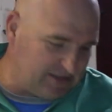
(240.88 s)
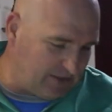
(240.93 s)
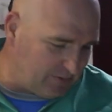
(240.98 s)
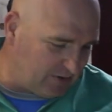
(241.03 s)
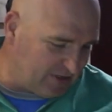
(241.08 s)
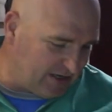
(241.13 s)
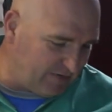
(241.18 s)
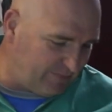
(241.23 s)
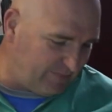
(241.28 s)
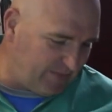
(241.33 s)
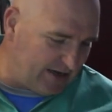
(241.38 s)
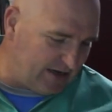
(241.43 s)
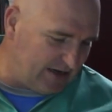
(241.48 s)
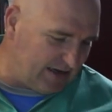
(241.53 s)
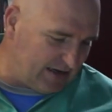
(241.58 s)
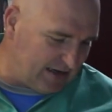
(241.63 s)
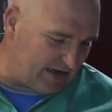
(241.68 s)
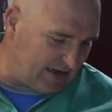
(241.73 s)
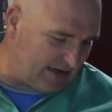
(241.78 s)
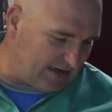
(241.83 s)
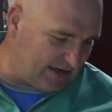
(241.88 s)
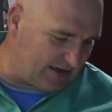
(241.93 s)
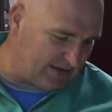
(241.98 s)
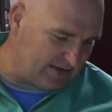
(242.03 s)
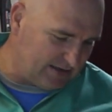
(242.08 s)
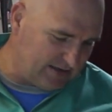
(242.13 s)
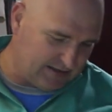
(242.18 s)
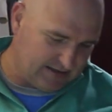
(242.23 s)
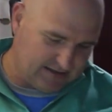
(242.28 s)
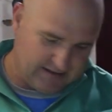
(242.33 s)
it will give me a
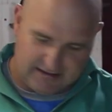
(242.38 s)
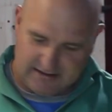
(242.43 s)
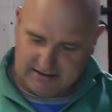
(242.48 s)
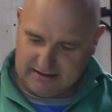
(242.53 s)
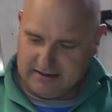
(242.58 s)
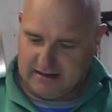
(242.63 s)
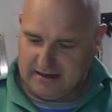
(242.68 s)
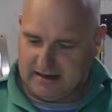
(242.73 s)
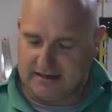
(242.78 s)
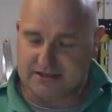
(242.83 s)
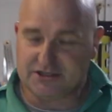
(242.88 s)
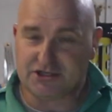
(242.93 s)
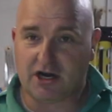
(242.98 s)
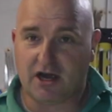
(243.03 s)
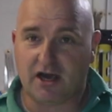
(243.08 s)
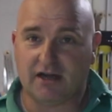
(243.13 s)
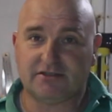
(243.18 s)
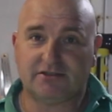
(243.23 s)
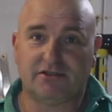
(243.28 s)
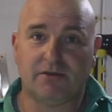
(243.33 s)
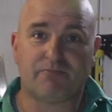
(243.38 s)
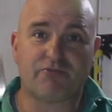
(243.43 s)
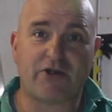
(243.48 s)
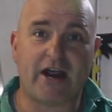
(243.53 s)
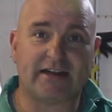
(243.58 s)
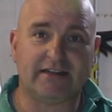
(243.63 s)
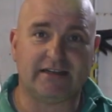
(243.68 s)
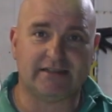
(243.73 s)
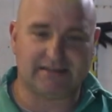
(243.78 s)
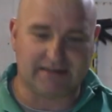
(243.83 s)
chance to
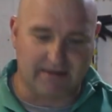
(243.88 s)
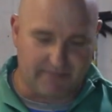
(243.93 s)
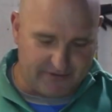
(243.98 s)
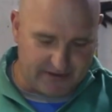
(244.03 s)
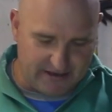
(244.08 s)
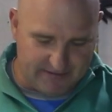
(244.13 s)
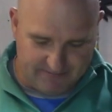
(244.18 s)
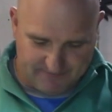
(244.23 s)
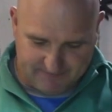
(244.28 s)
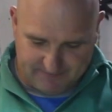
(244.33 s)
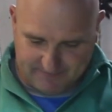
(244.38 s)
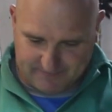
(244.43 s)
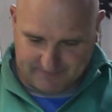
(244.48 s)
practice something.